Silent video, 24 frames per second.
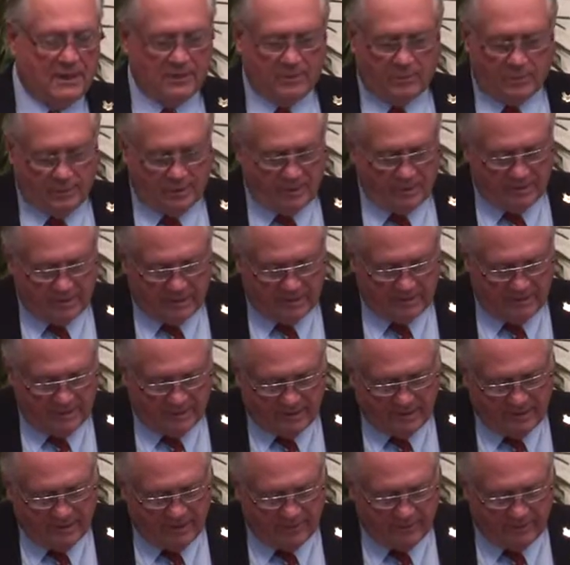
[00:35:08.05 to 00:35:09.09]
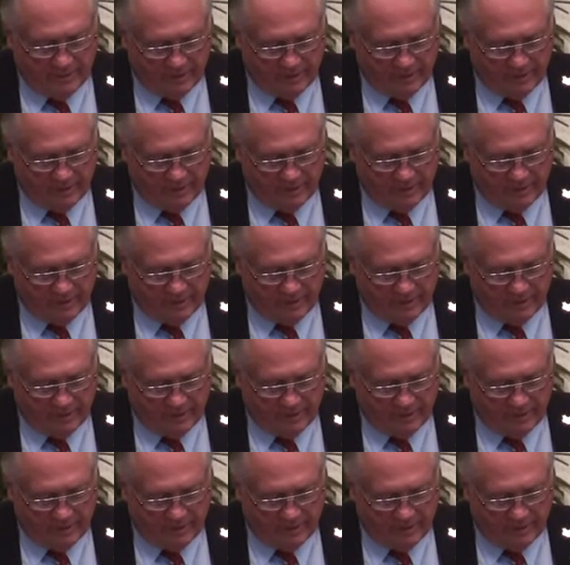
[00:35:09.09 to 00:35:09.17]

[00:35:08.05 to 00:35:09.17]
Obama, I keep